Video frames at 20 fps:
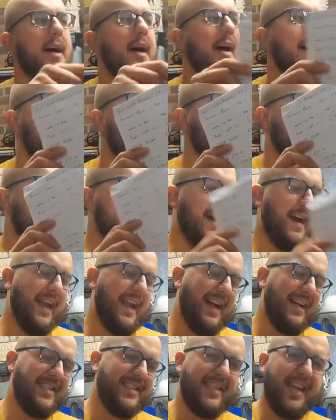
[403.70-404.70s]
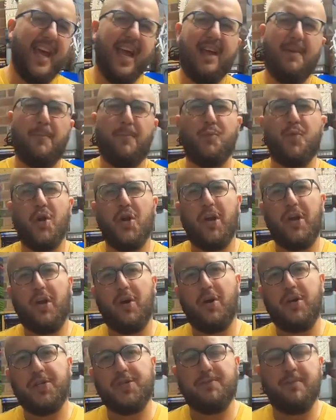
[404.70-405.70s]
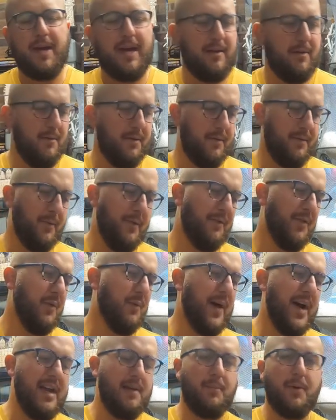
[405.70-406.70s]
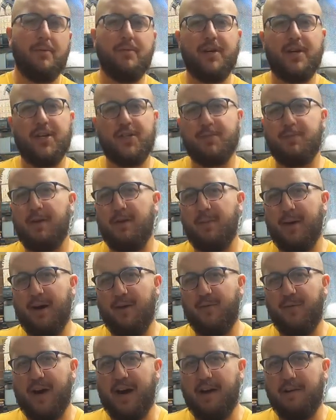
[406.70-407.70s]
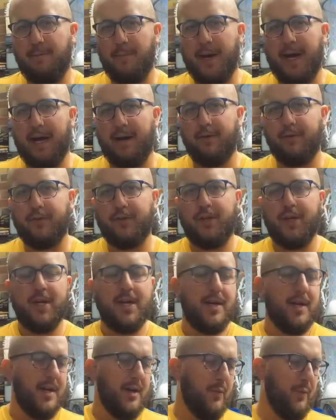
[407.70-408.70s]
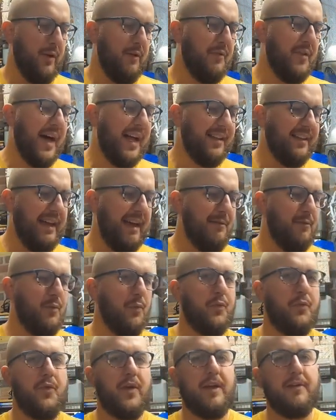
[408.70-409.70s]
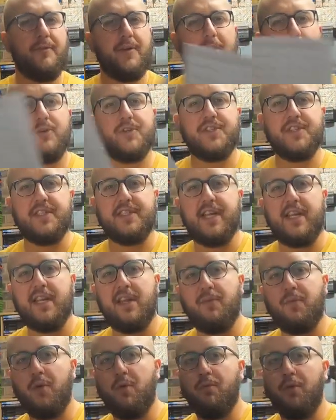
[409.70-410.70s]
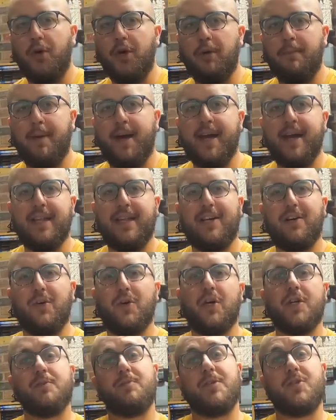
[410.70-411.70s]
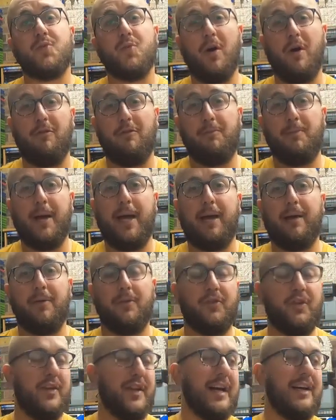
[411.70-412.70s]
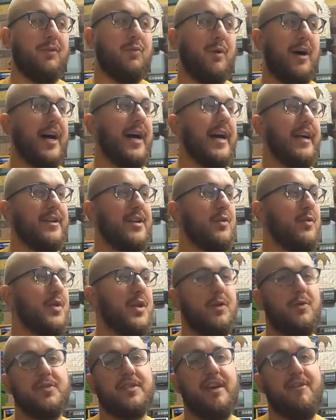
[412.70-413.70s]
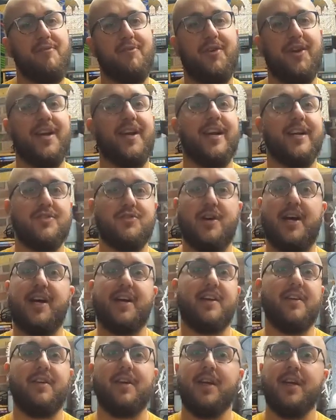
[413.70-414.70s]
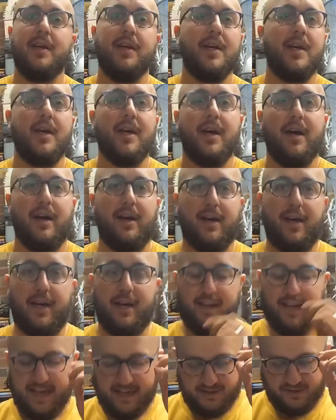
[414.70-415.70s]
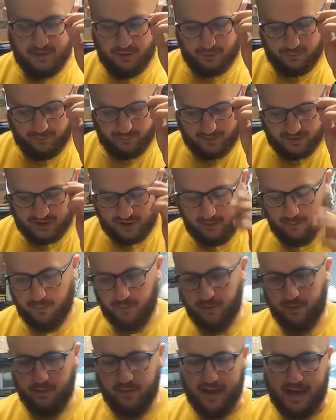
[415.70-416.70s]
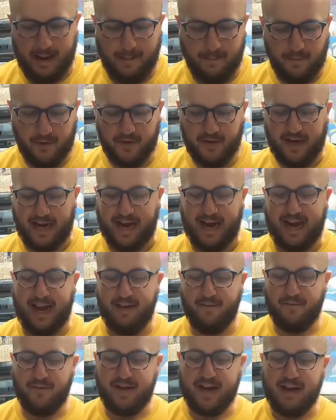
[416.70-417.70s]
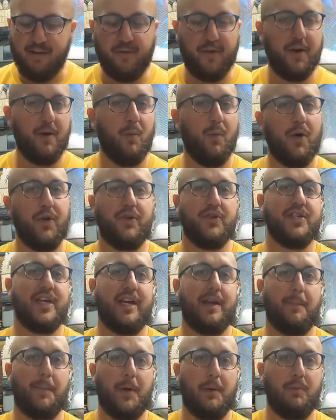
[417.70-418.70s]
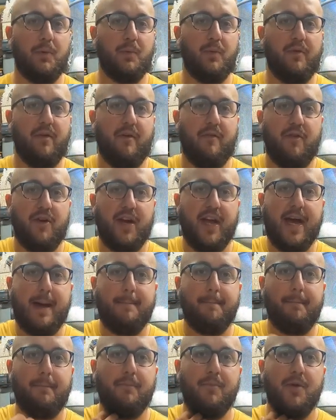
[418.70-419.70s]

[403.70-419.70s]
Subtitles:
And I'd say it's going to cost me, with the weight, probably cost me about £5. With that length, if I was to send it through Royal Mail, it'll cost me £12. So that's why I do use every and I try and get stuff shipped through them. I have never once had a problem with Evry yet.